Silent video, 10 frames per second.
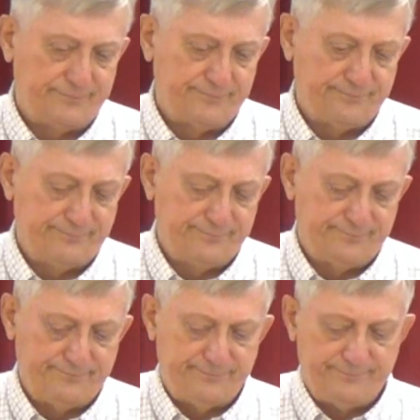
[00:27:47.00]

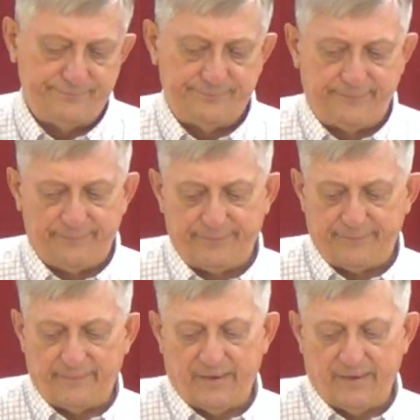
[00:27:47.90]
(no one is talking)